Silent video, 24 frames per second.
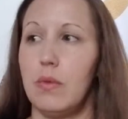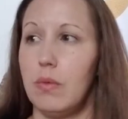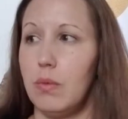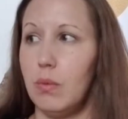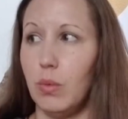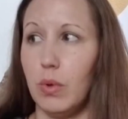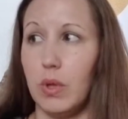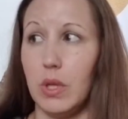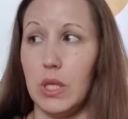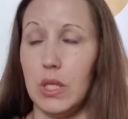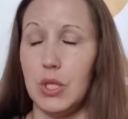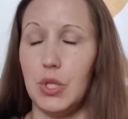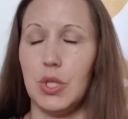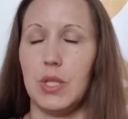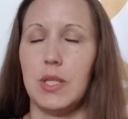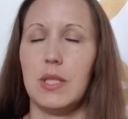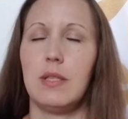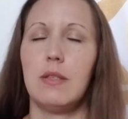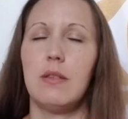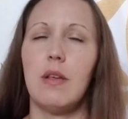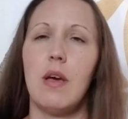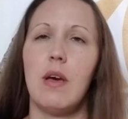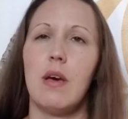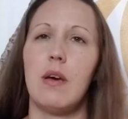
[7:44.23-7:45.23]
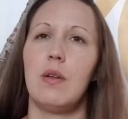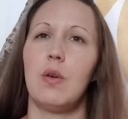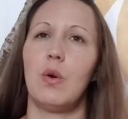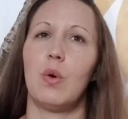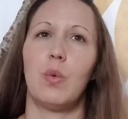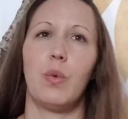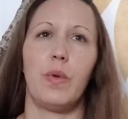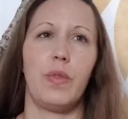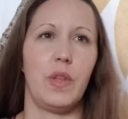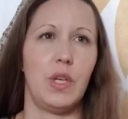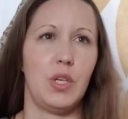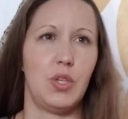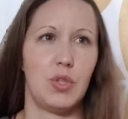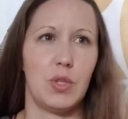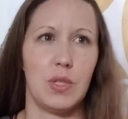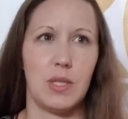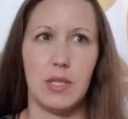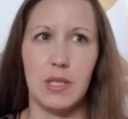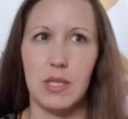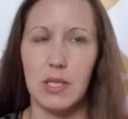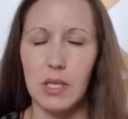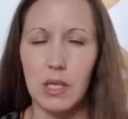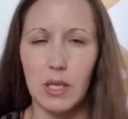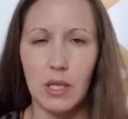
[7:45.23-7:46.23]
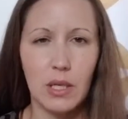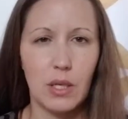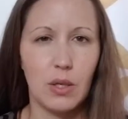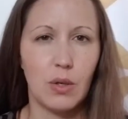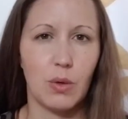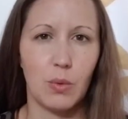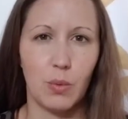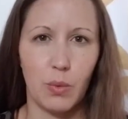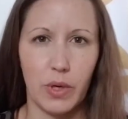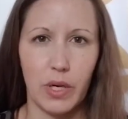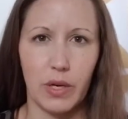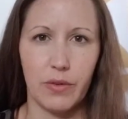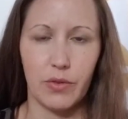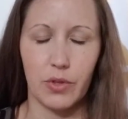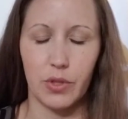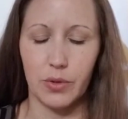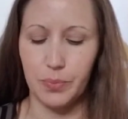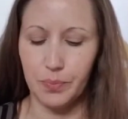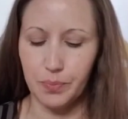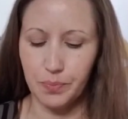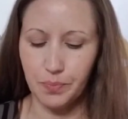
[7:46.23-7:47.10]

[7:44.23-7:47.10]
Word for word: what they just said or what they just did or whatever